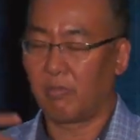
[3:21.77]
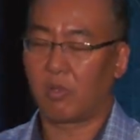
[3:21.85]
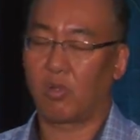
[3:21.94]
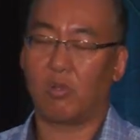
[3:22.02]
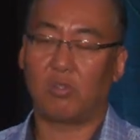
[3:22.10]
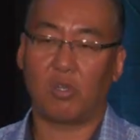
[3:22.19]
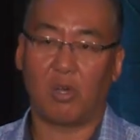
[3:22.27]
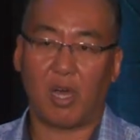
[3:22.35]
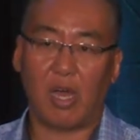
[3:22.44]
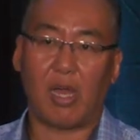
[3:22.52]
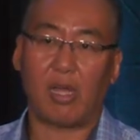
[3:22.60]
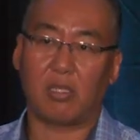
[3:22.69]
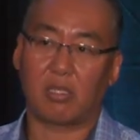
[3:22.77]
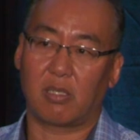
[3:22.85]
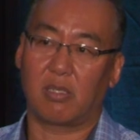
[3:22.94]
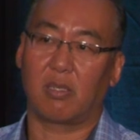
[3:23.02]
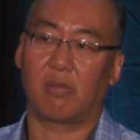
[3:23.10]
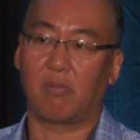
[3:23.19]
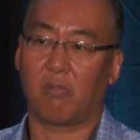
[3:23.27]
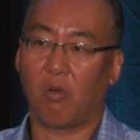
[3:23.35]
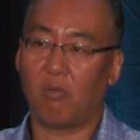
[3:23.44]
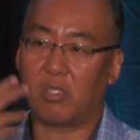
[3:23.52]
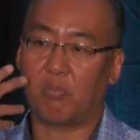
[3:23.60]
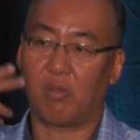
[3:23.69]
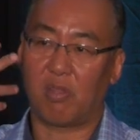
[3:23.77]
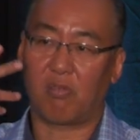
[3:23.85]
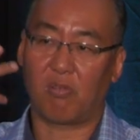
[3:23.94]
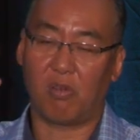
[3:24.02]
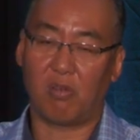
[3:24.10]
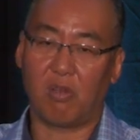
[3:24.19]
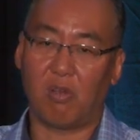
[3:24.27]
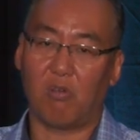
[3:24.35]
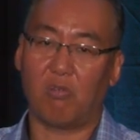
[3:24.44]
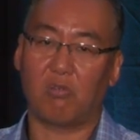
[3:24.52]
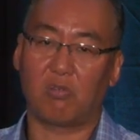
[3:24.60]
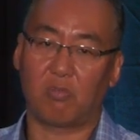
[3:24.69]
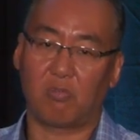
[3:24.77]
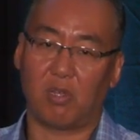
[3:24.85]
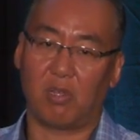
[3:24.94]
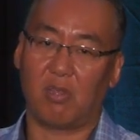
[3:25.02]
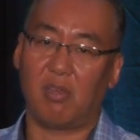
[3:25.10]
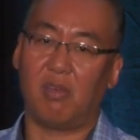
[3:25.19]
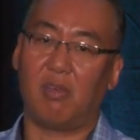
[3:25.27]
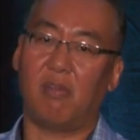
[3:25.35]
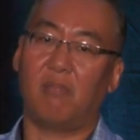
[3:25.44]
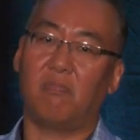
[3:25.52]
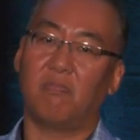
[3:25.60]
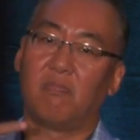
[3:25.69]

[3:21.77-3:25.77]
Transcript: Close your eyes. Always breathe through your nose. Breathe in.